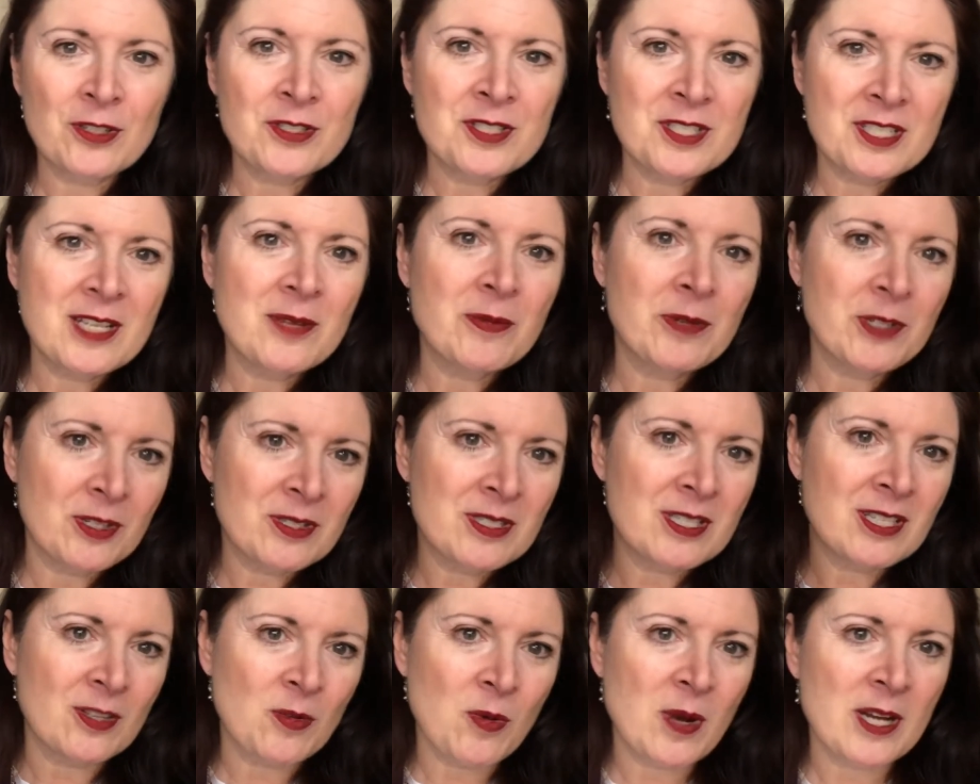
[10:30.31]
You'll see
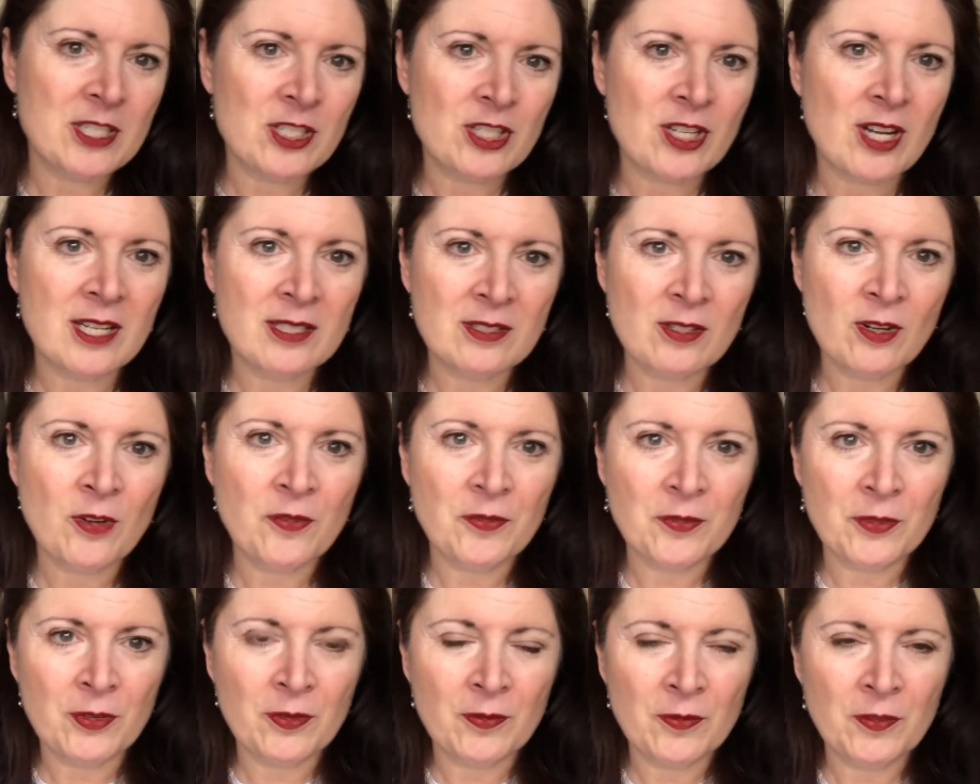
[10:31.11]
when you see the wide
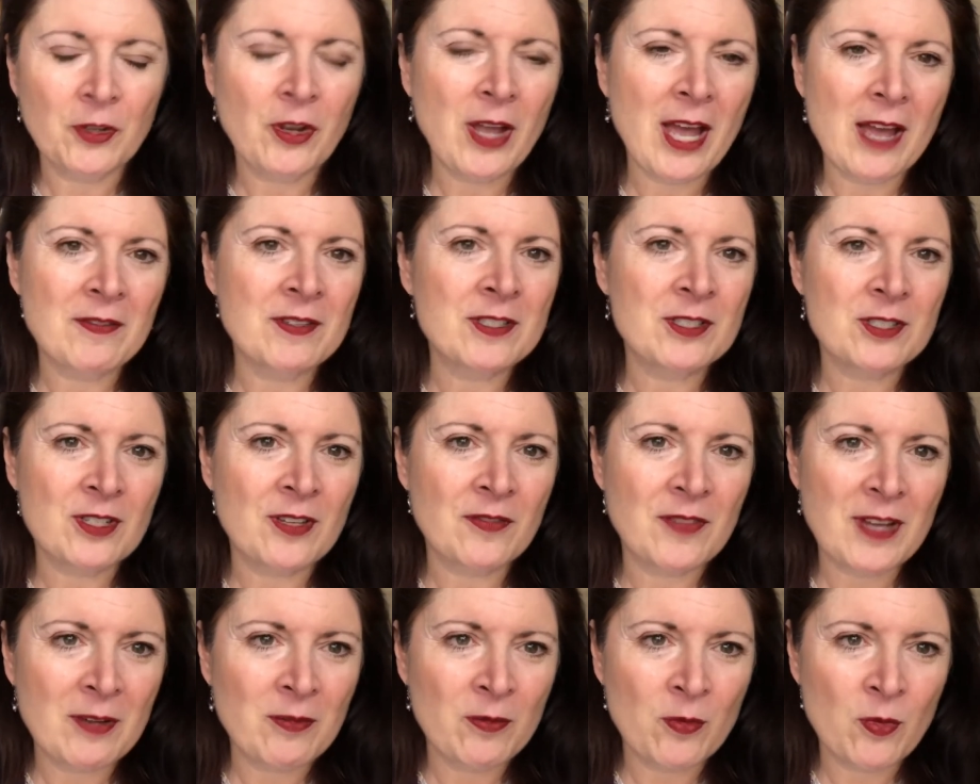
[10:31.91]
shot, or if you, if you
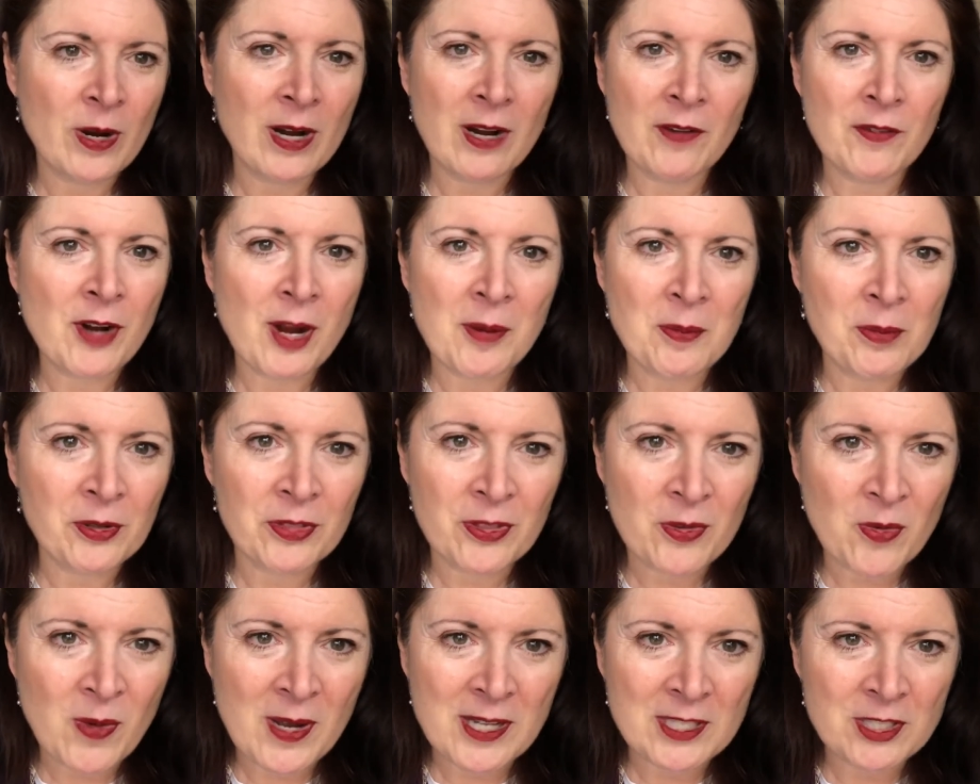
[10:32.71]
haven't, if I wherever I
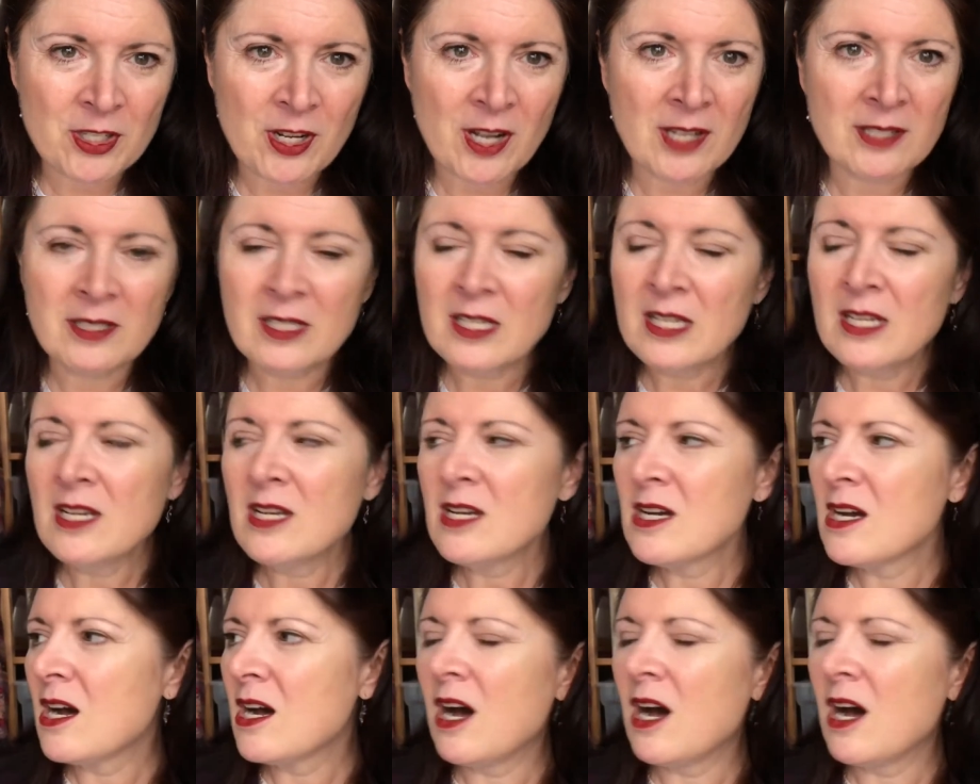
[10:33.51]
put the wide shot,
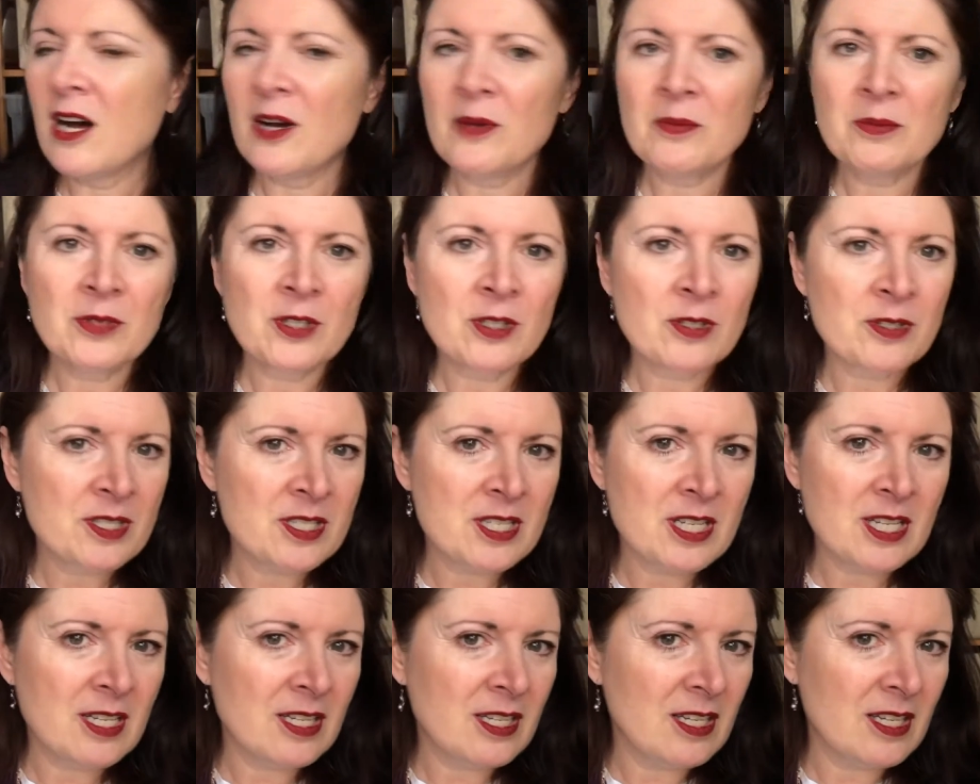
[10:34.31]
um,
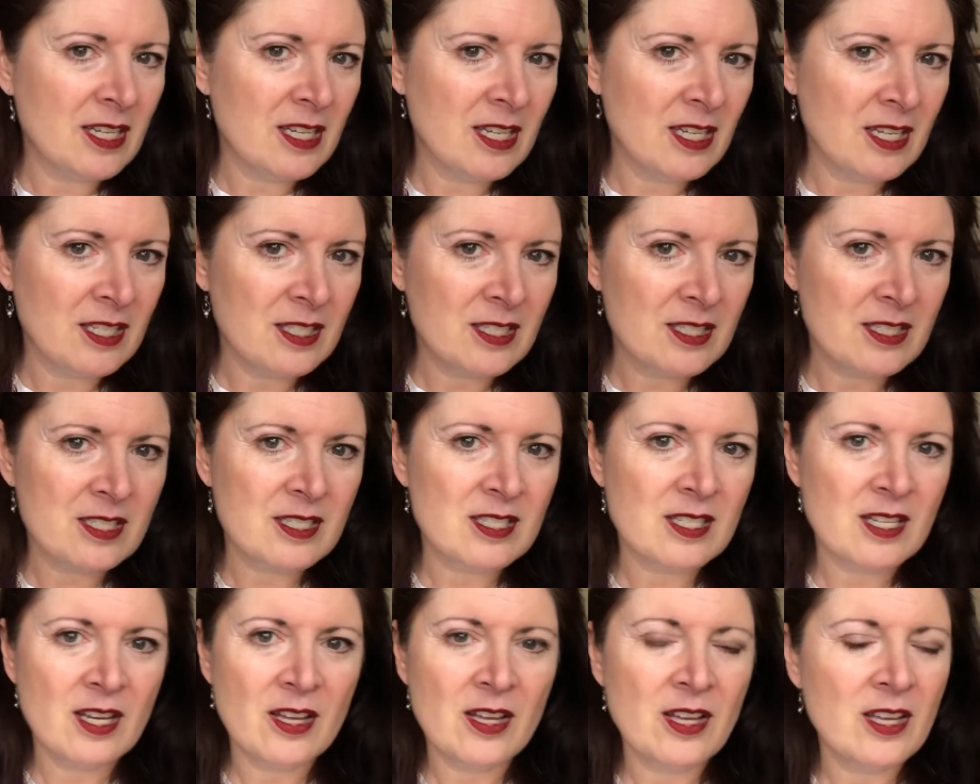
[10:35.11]
you'll see
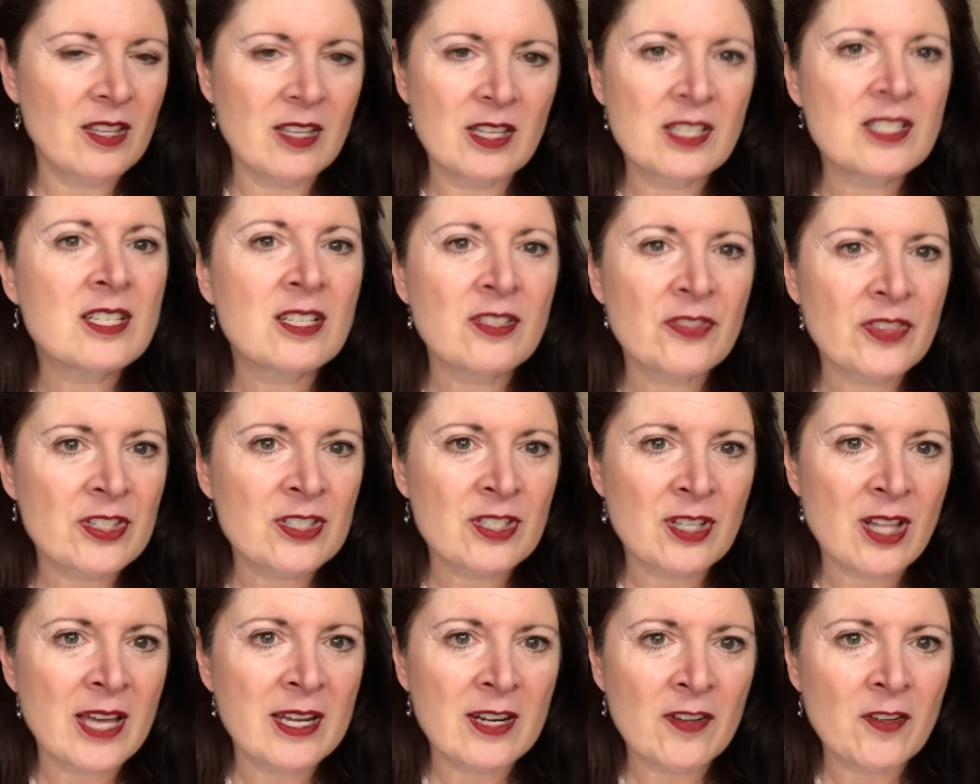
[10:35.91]
it's it's
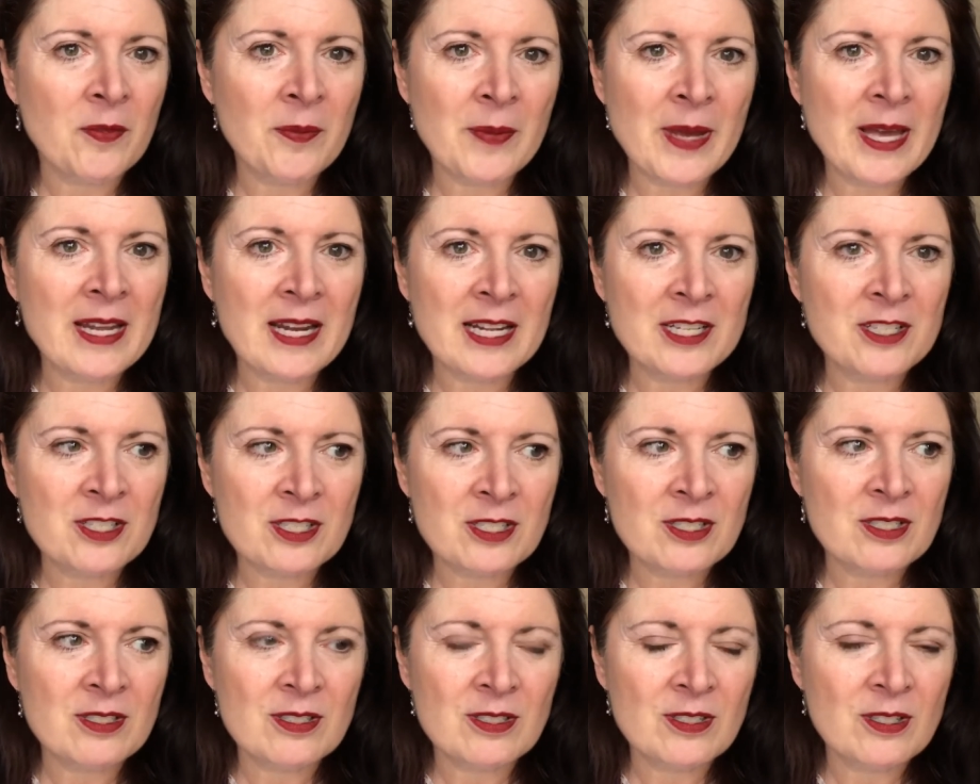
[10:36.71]
there's a lot of them, and I
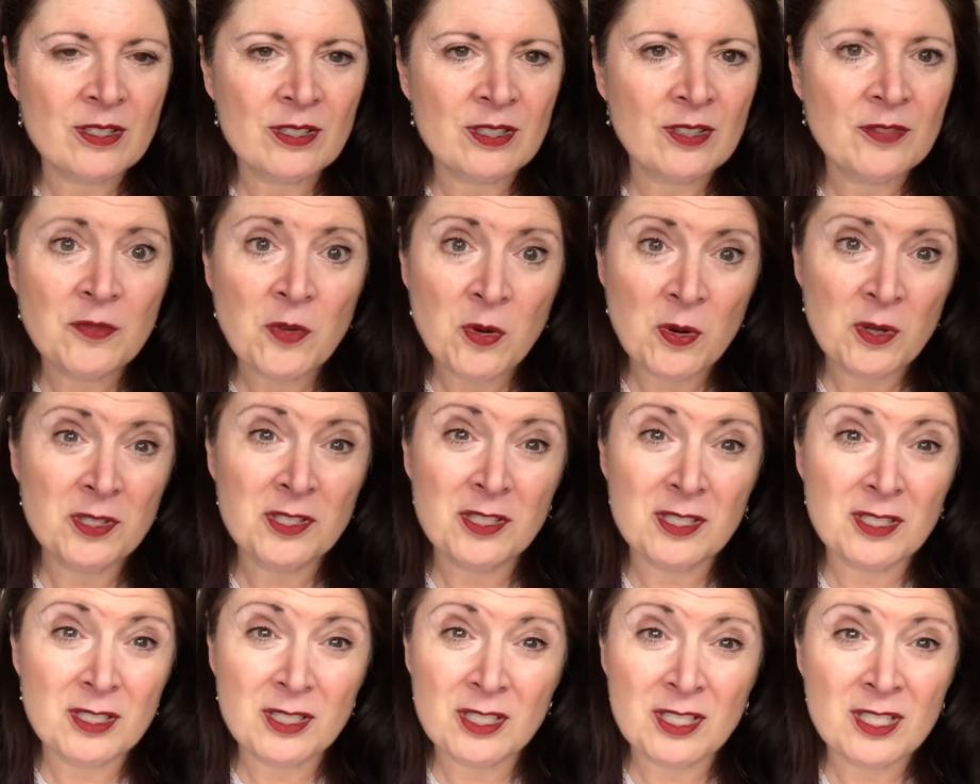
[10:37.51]
just couldn't
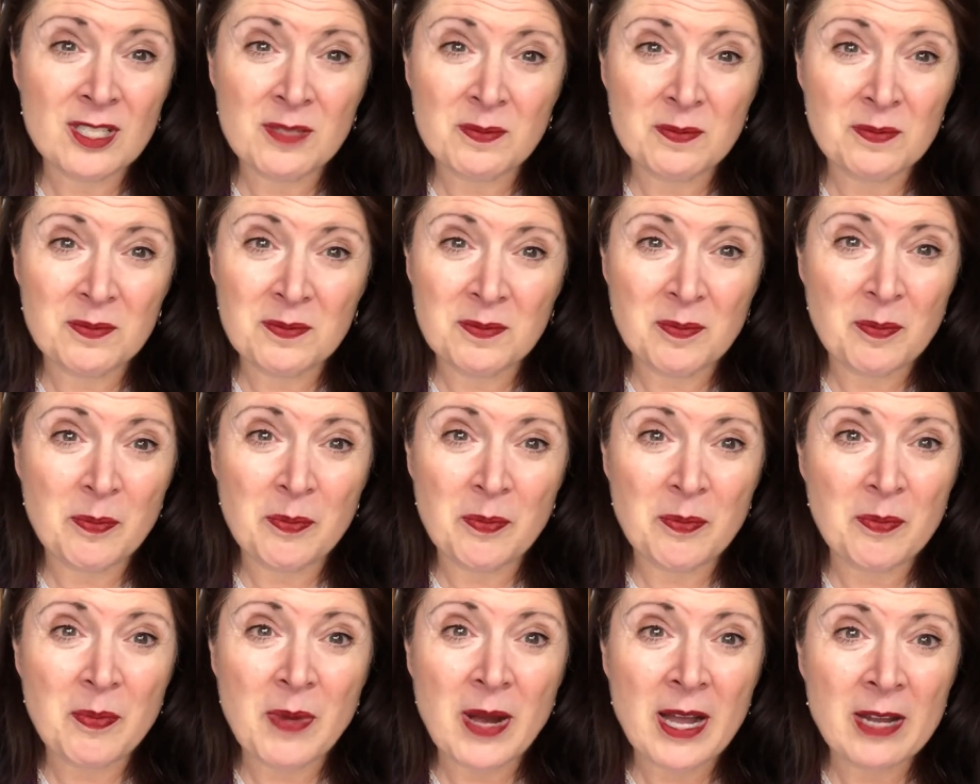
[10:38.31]
afford to just
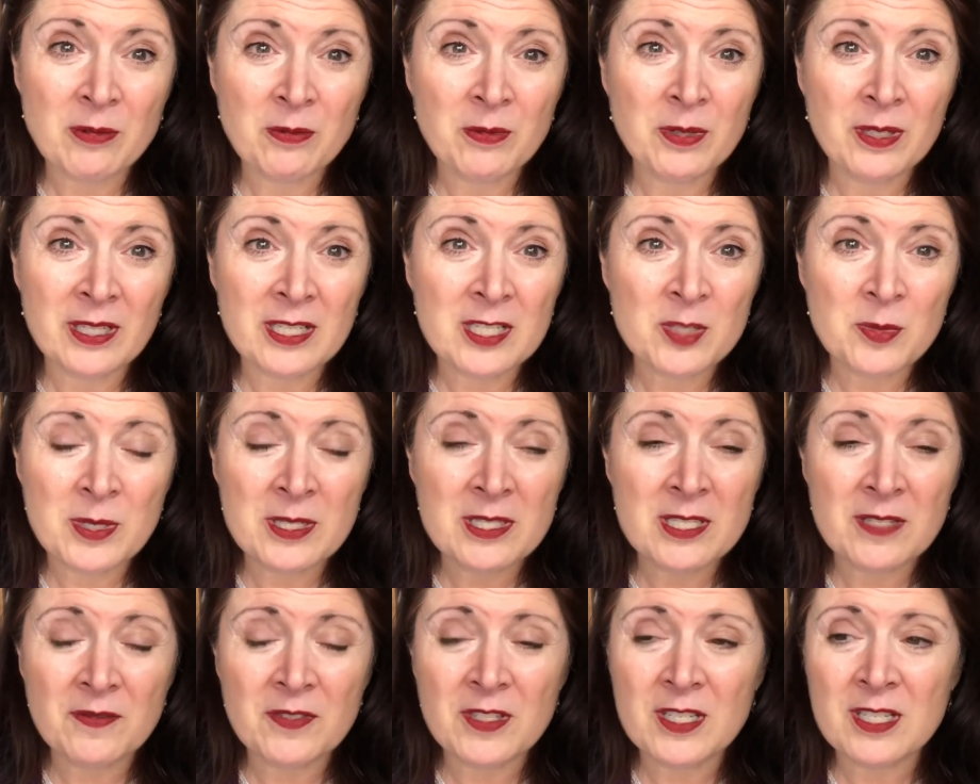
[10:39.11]
buy really
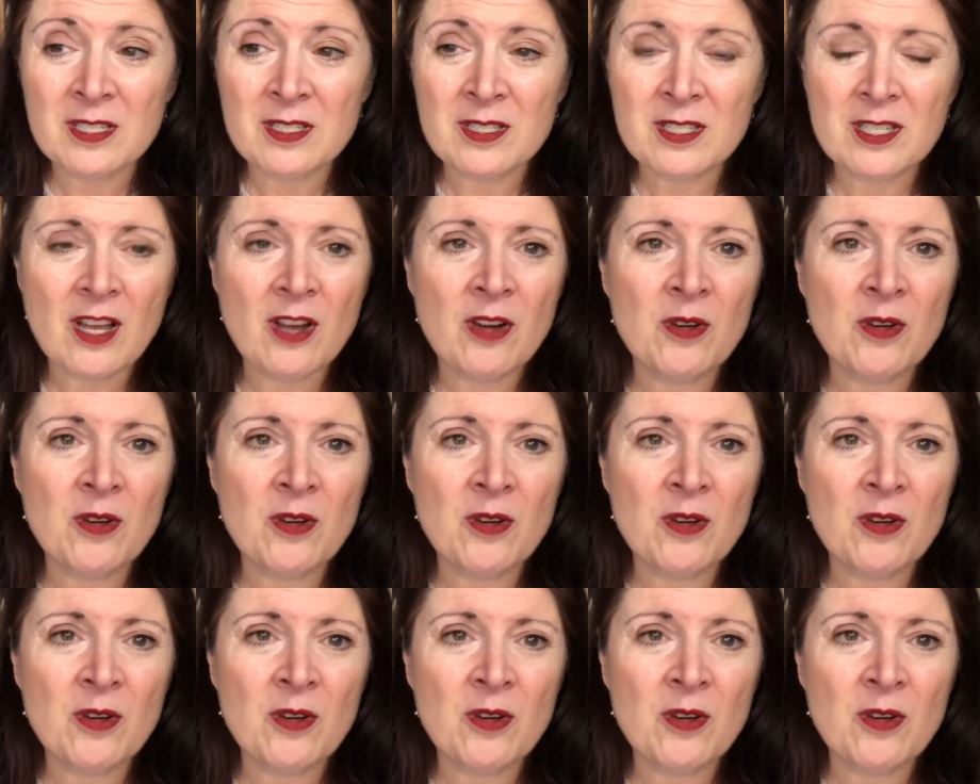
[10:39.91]
expensive things.